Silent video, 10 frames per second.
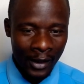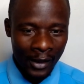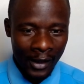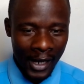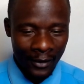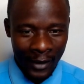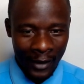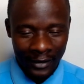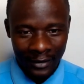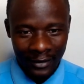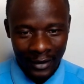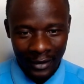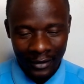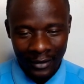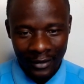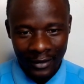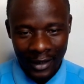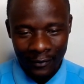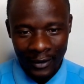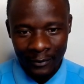and verses 6 and
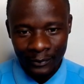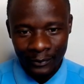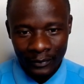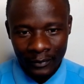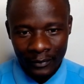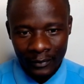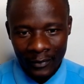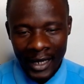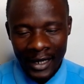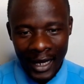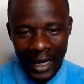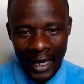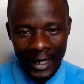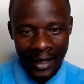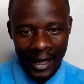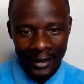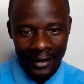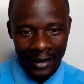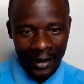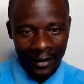7 and 8 that
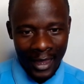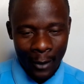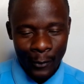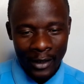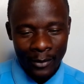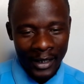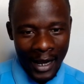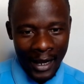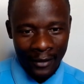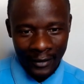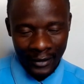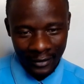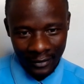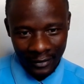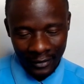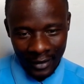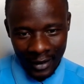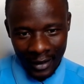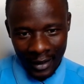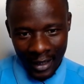there will be diverse
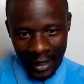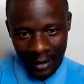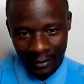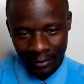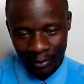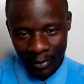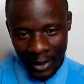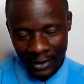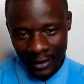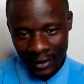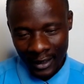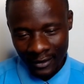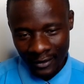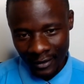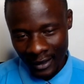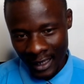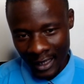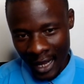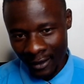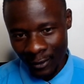uh, pestilences and
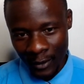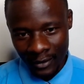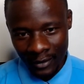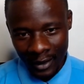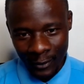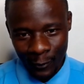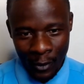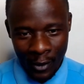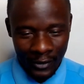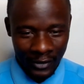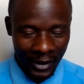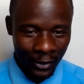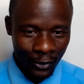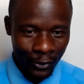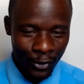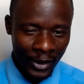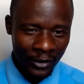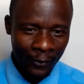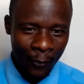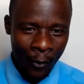earthquakes and wars and rumors
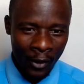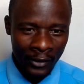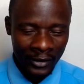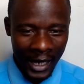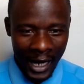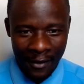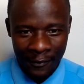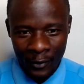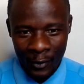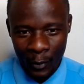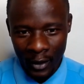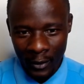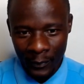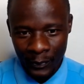of wars everywhere.